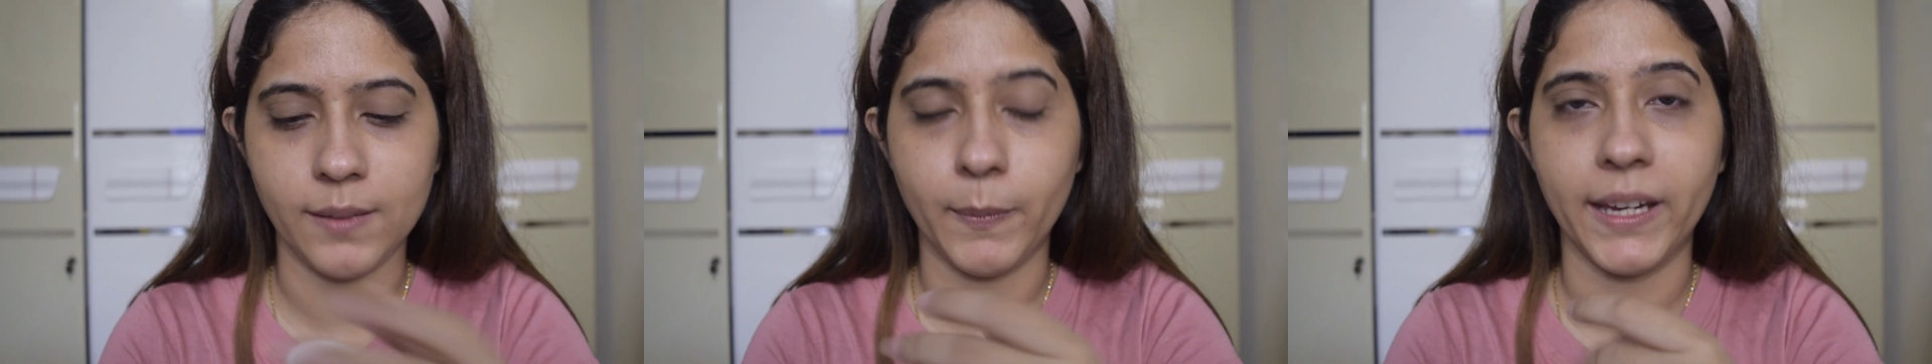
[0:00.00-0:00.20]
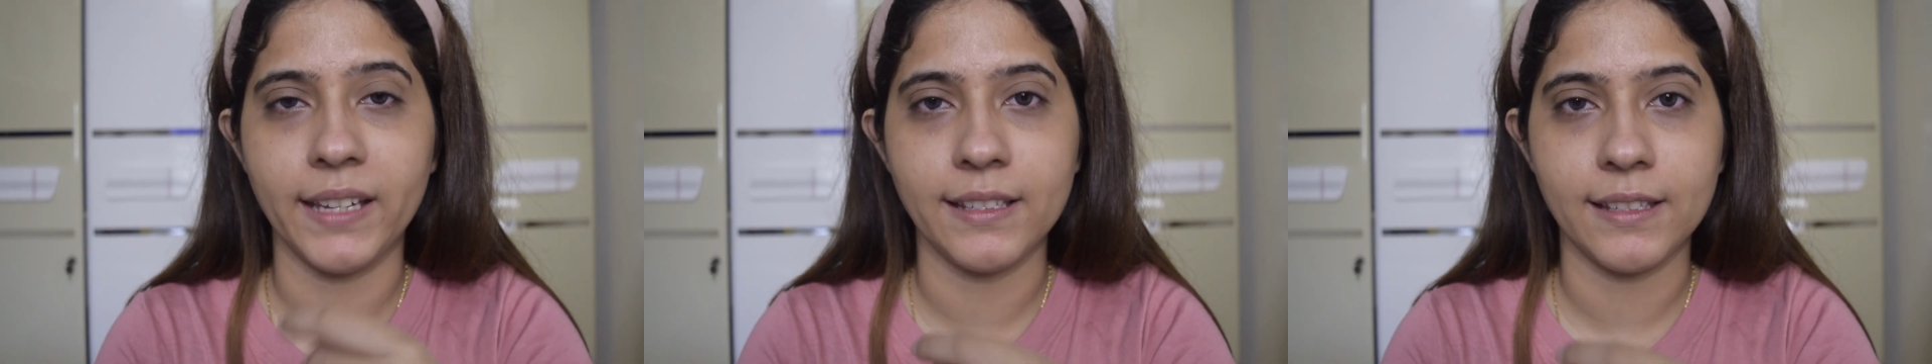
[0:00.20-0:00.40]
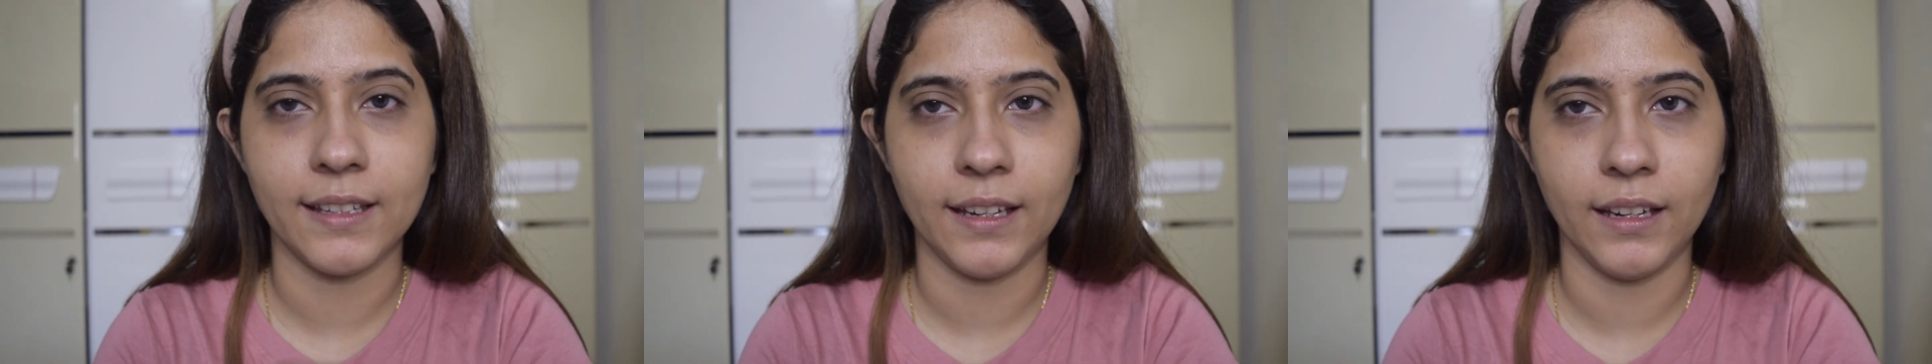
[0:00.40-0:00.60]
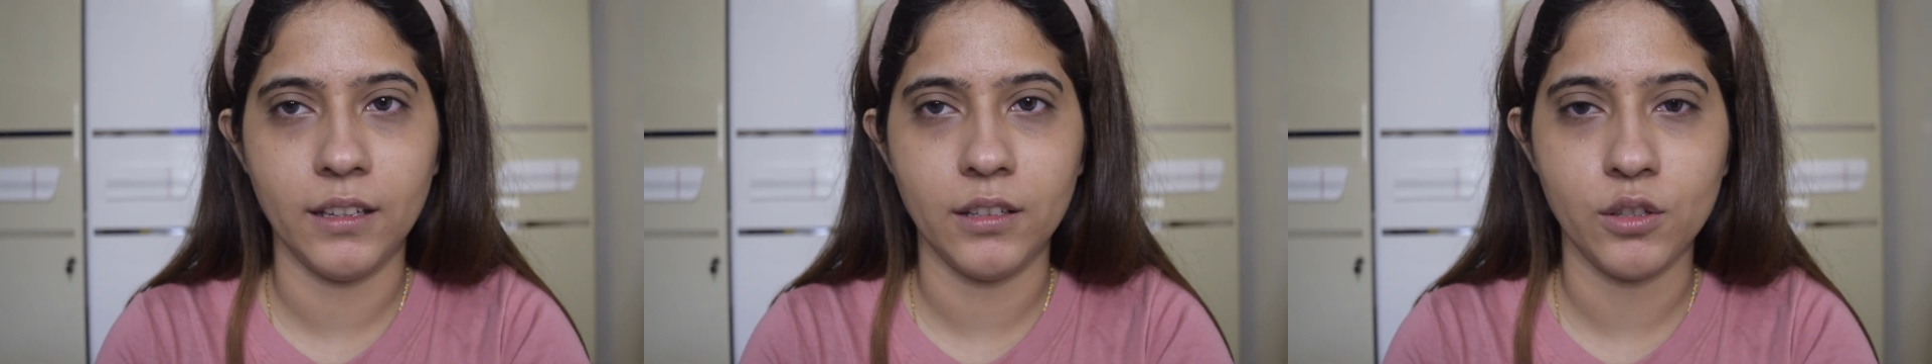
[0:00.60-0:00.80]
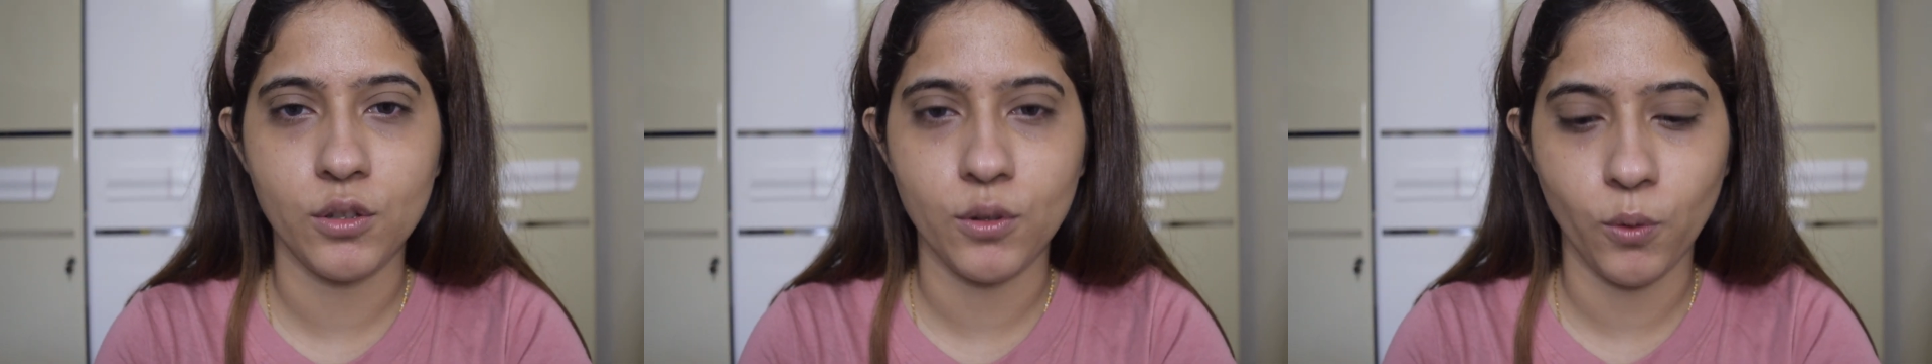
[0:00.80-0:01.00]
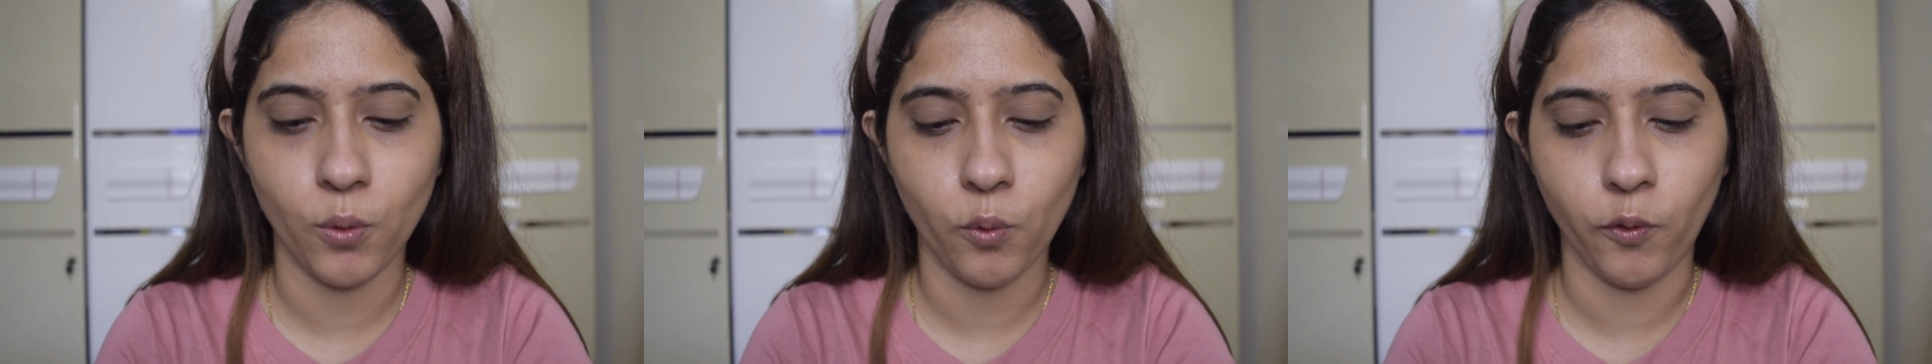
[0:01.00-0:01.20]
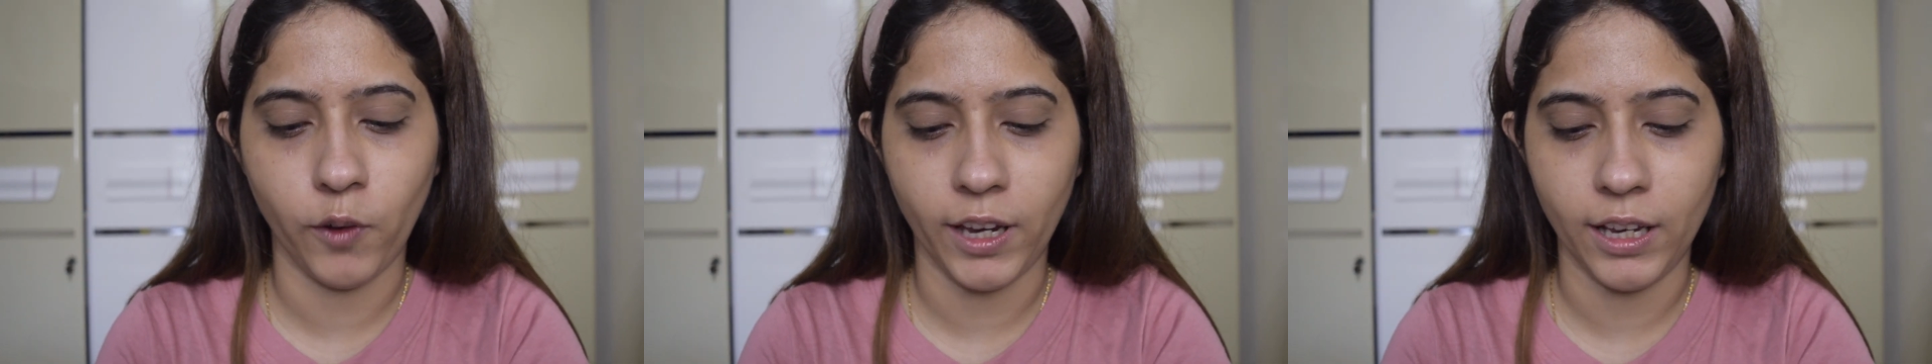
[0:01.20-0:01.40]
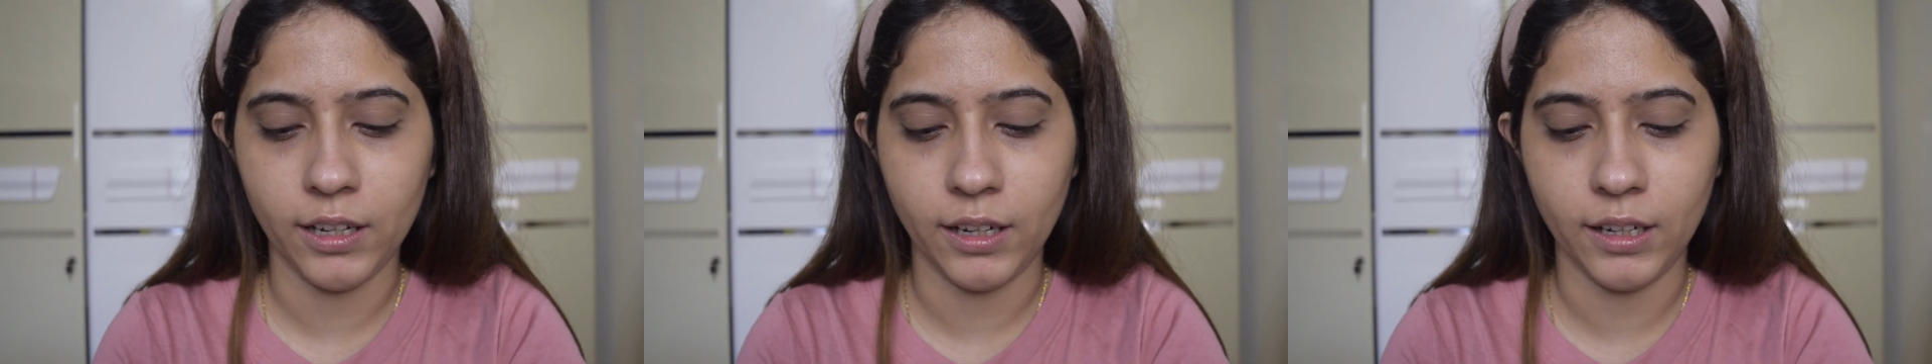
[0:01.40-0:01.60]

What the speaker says: my skin so well.